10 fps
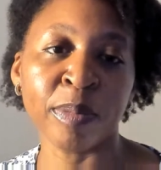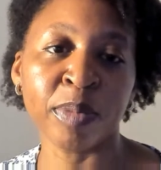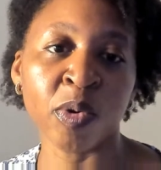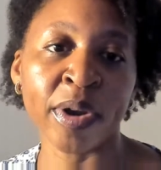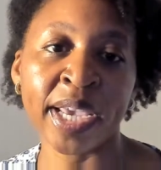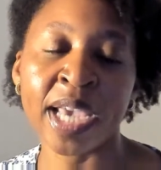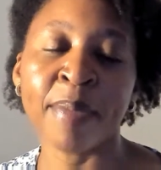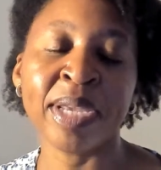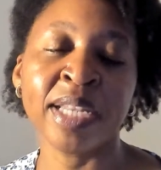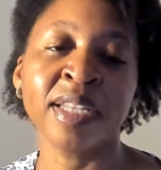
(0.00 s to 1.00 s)
employee. I
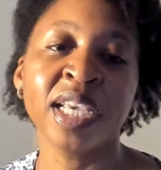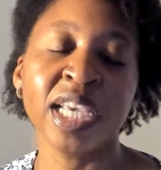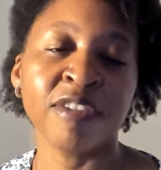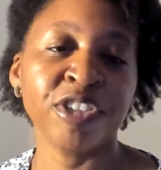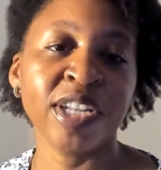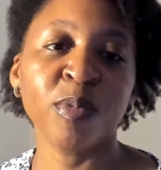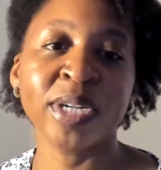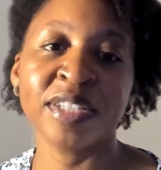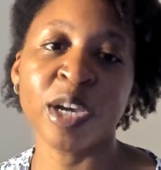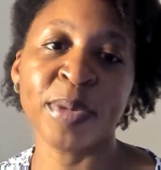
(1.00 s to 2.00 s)
mean, if she didn't
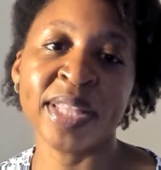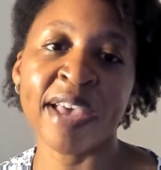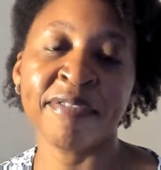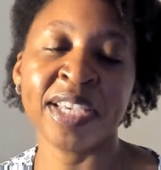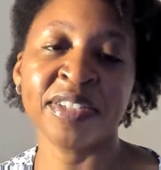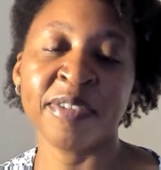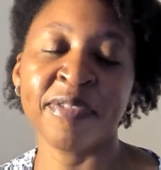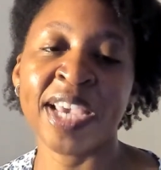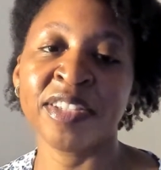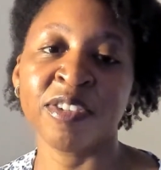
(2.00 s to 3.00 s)
want to tell me that face to
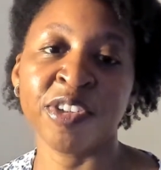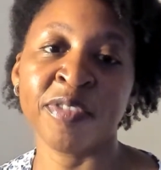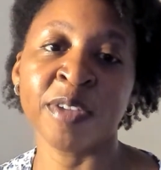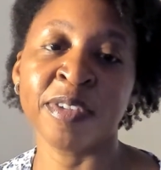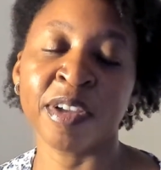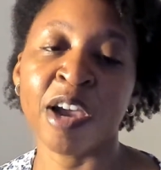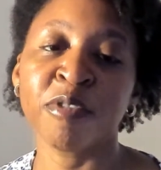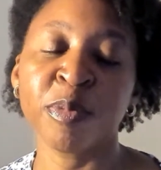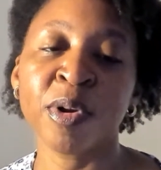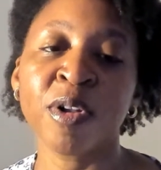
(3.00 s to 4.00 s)
face, if she felt
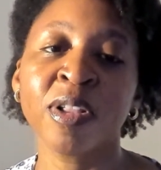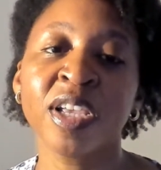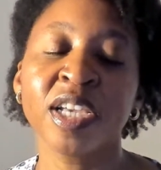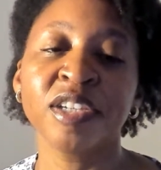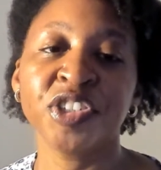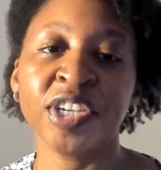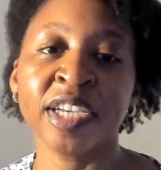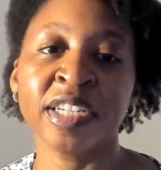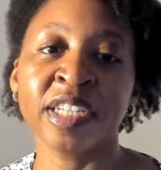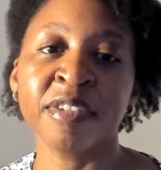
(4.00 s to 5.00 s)
uncomfortable, she
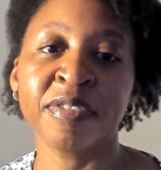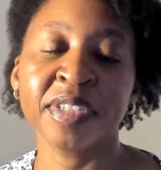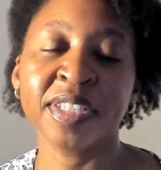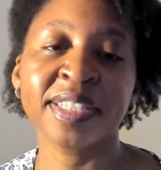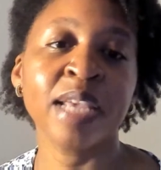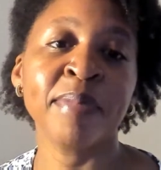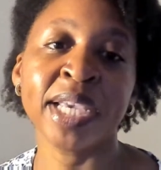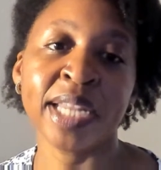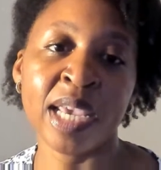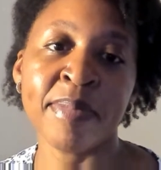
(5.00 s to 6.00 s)
could have sent me
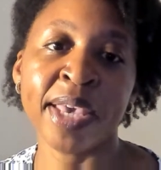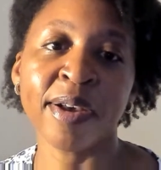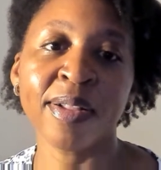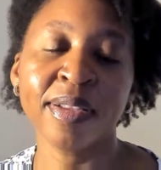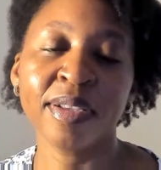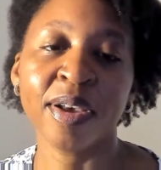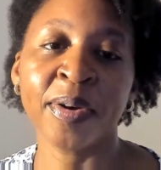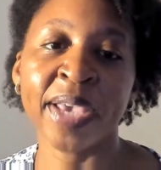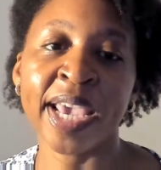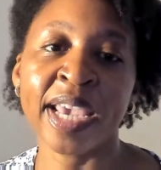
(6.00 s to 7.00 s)
an email.
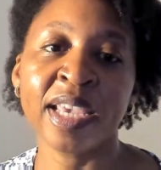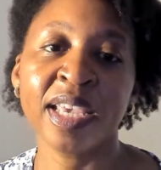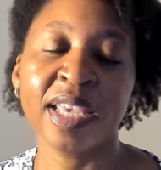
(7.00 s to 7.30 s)
Okay.